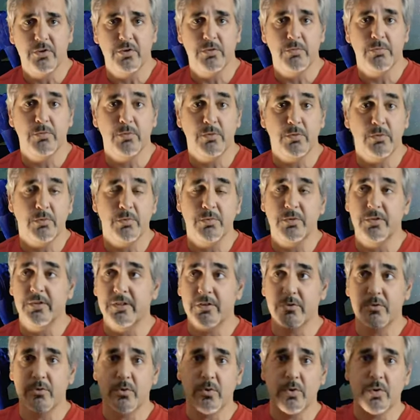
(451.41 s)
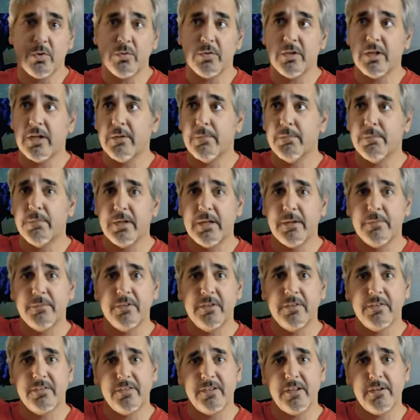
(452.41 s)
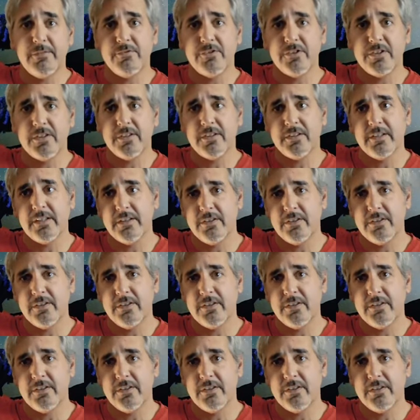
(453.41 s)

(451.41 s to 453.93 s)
You move the drone above the subject